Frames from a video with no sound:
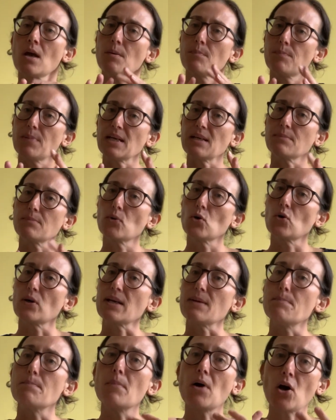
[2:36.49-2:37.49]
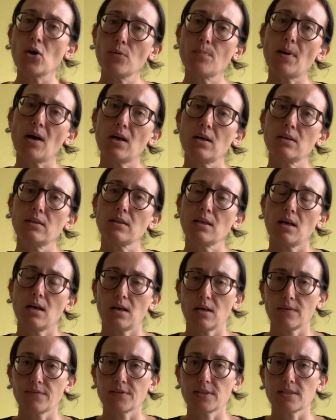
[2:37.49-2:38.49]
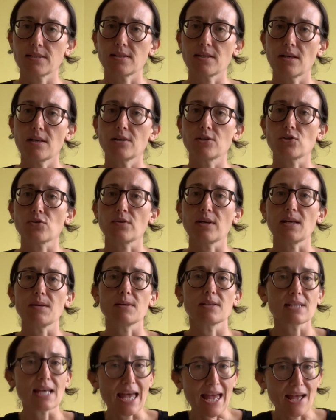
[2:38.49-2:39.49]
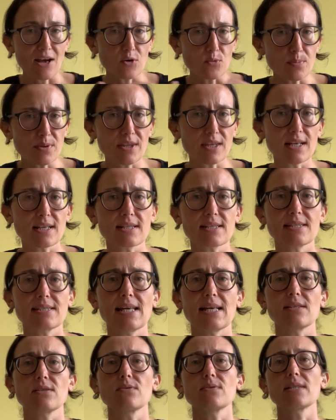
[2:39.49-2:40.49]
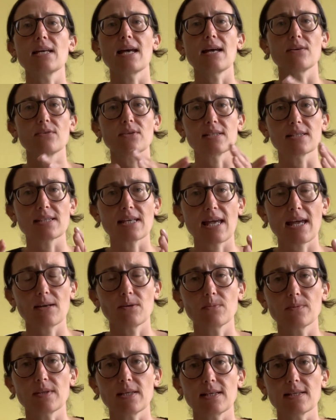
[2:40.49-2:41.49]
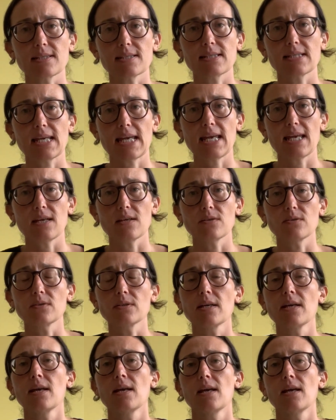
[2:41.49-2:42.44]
Being more immobile after surgery to help things settle down and to help things to heal